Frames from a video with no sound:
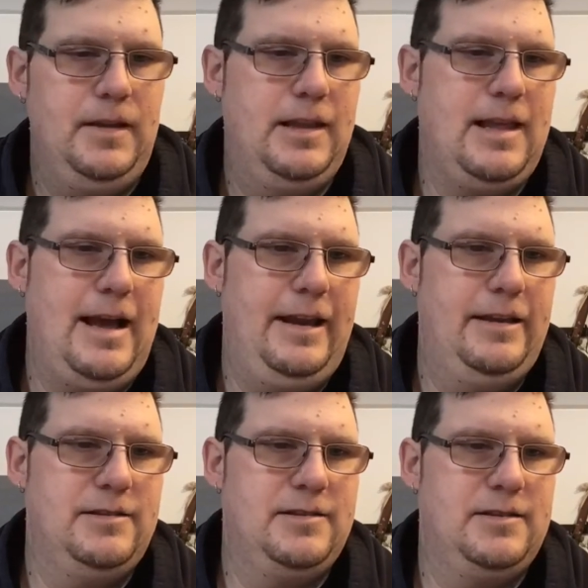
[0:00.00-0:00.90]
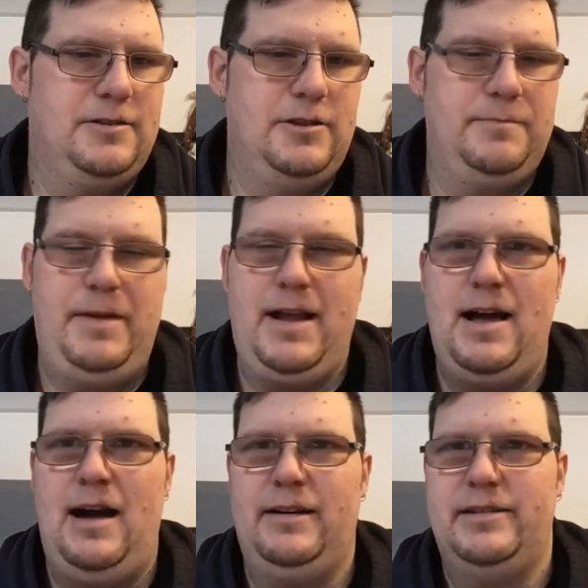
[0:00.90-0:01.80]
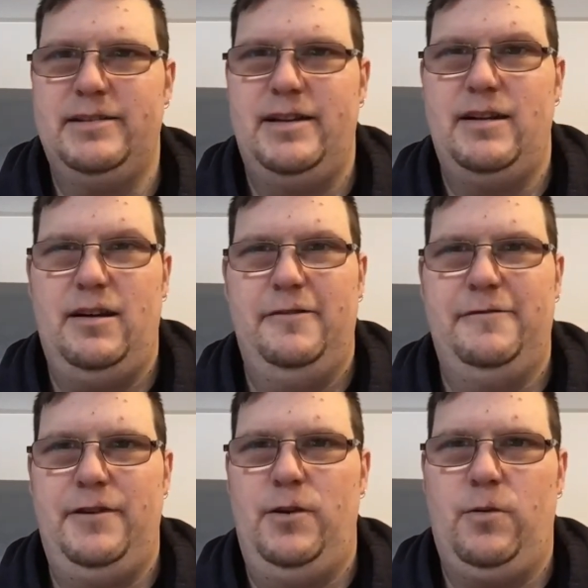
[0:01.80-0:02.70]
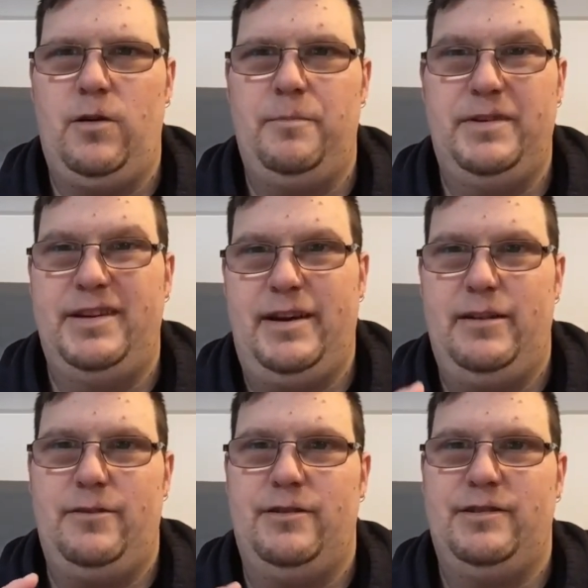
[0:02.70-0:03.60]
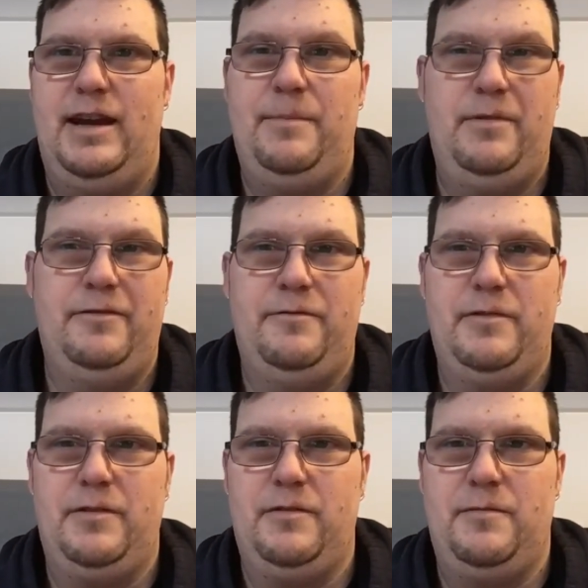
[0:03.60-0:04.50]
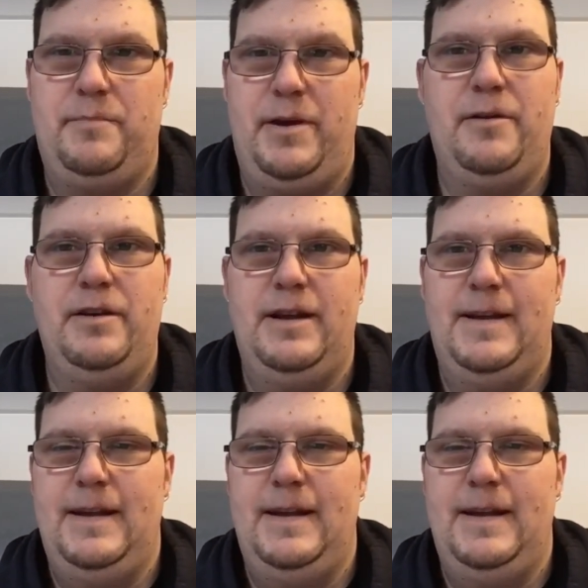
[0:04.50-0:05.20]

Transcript: And that is just be cognizant of your particular type of beard